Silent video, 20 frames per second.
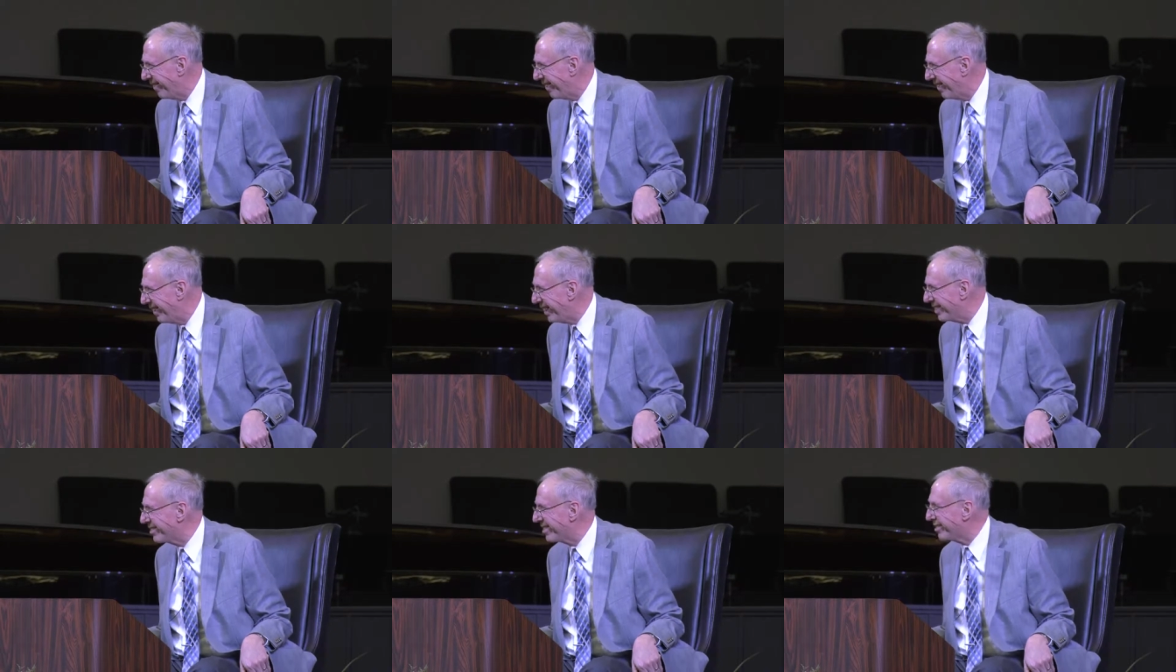
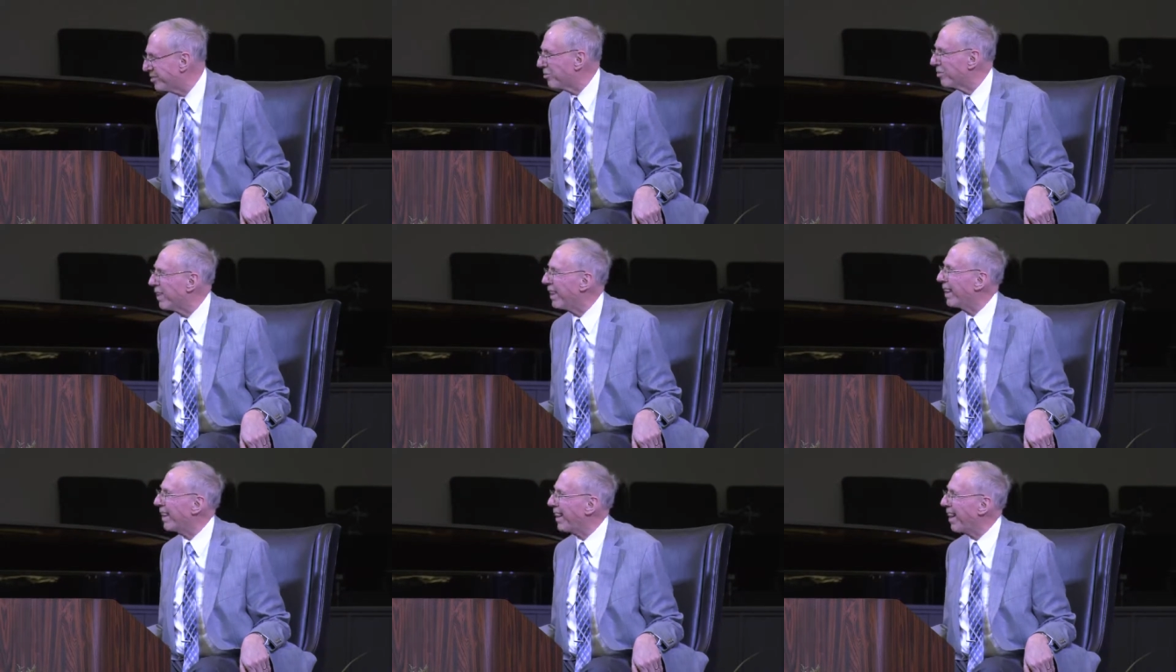This is
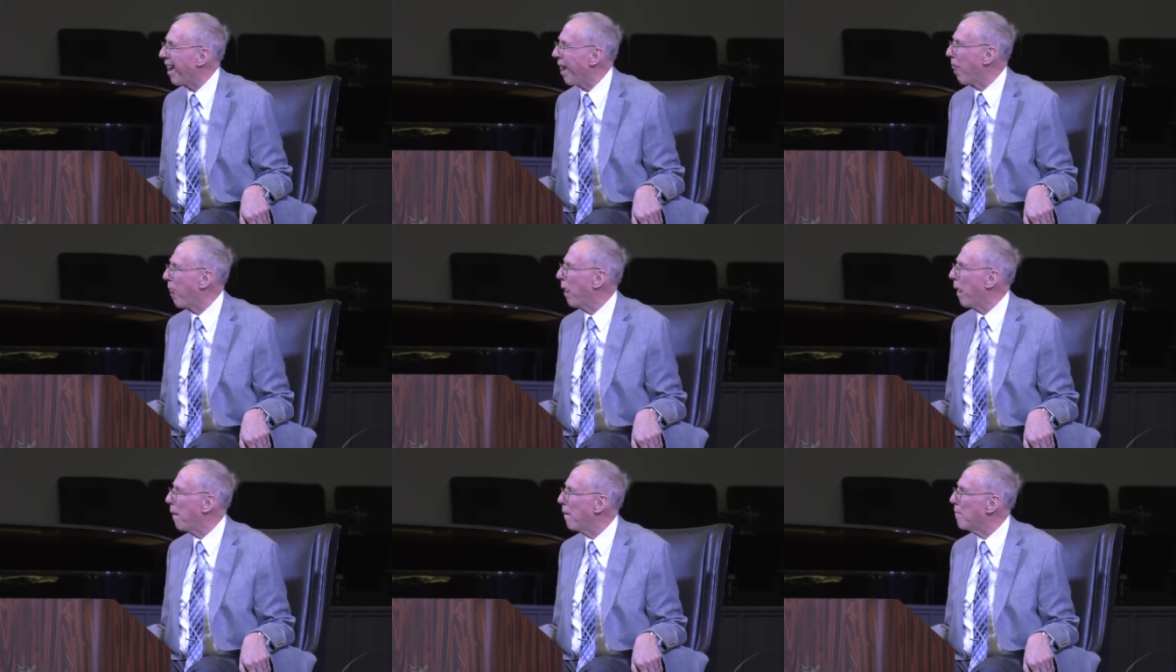Rick.
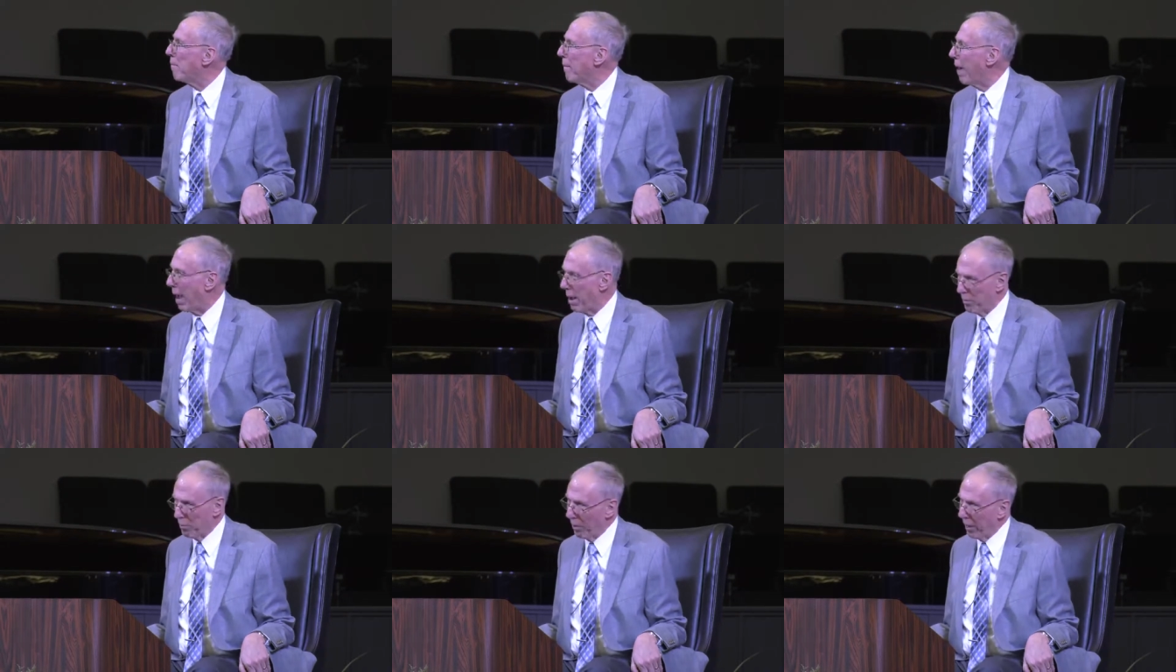
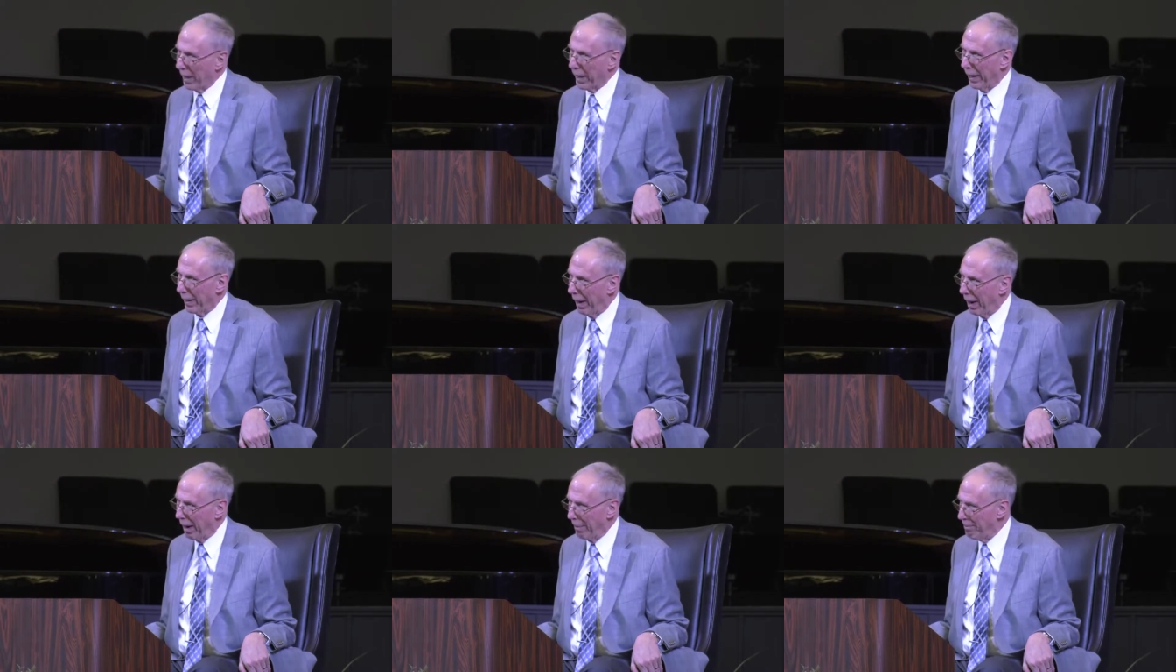I'm
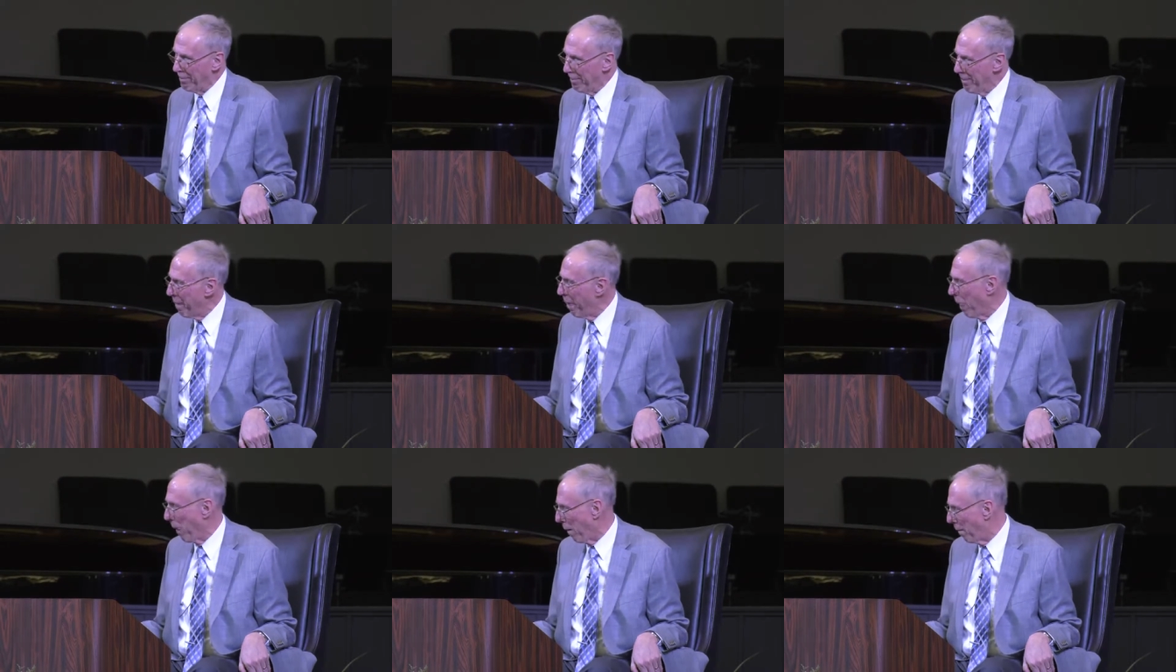waking
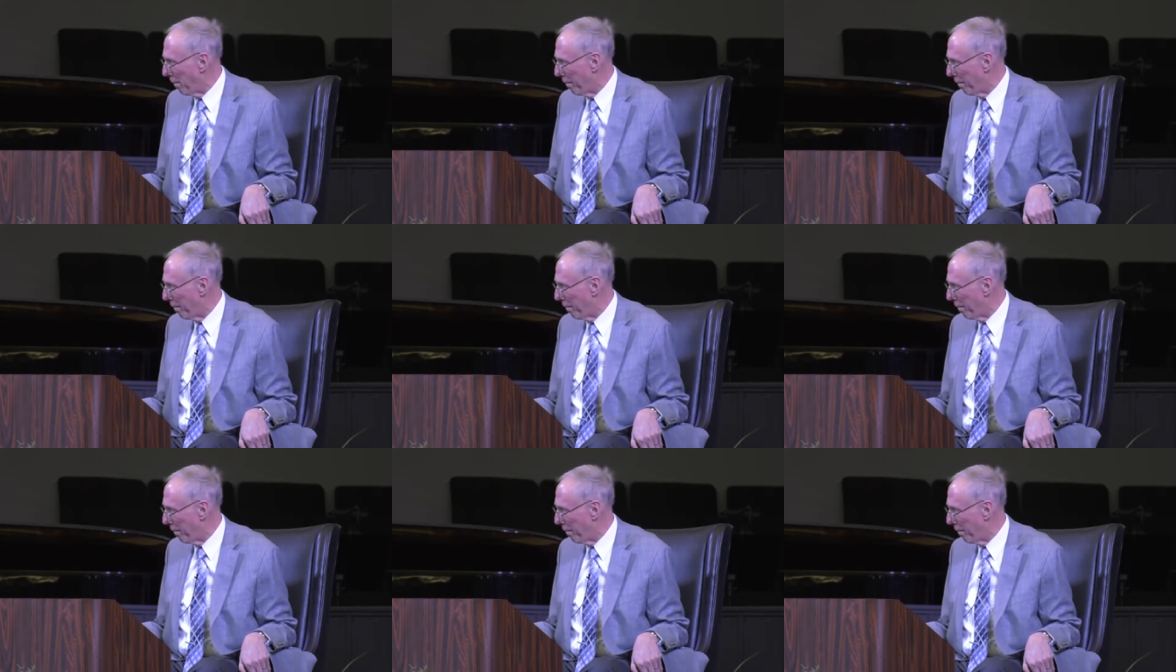up.